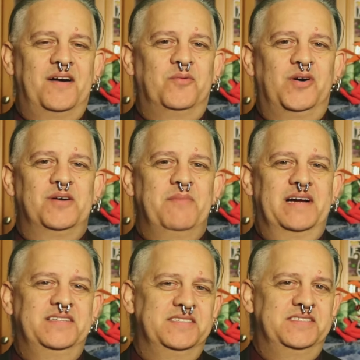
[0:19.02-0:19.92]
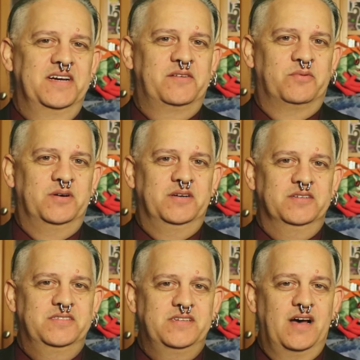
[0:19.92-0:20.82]
welcome back to Distinct
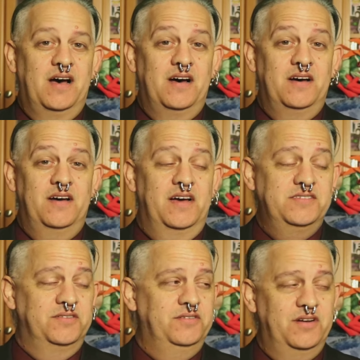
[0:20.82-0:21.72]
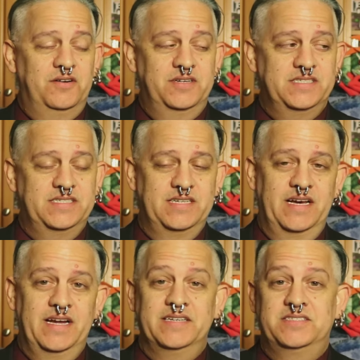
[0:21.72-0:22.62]
Worlds. Uh, as you notice,
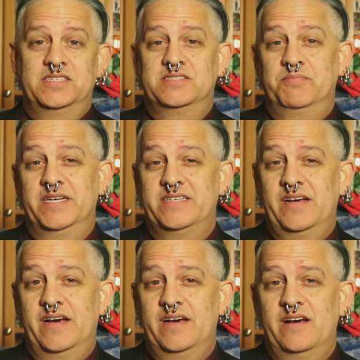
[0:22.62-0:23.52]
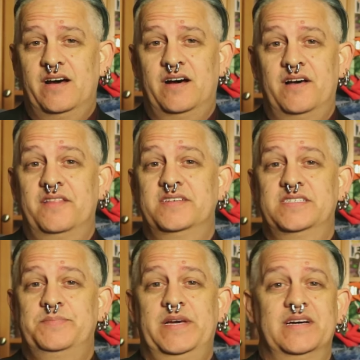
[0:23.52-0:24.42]
it is just me today. Uh, this
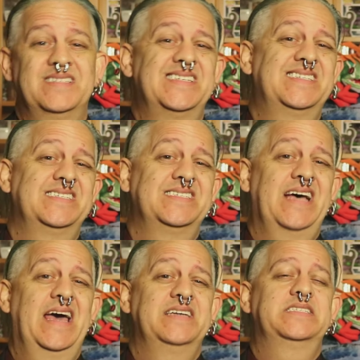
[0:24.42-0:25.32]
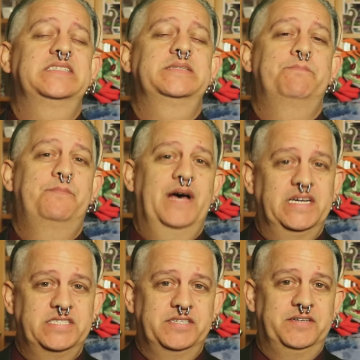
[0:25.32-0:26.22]
is because this is a
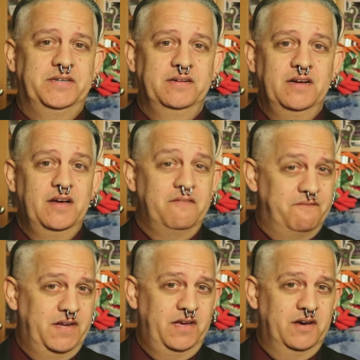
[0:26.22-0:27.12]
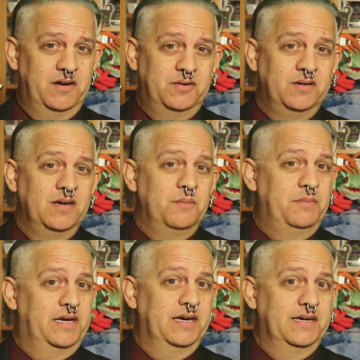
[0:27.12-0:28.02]
special video
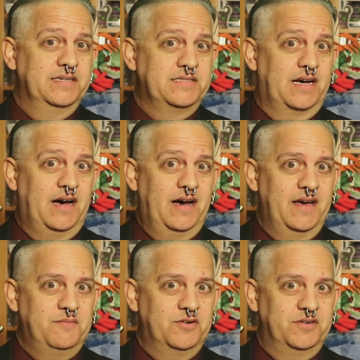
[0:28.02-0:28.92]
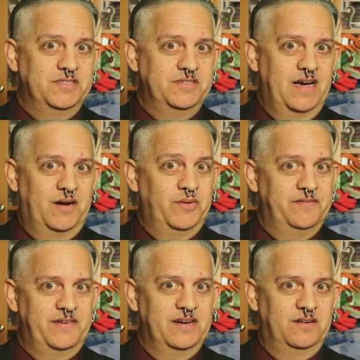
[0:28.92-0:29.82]
because I am going to now
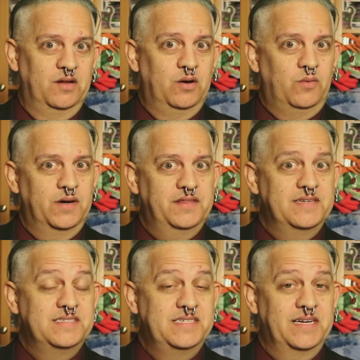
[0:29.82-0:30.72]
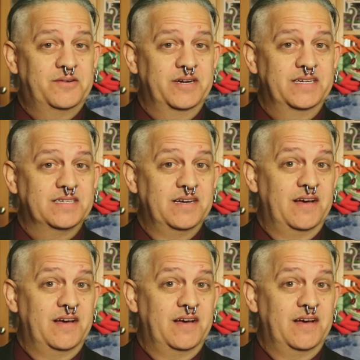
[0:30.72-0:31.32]
reveal what the secret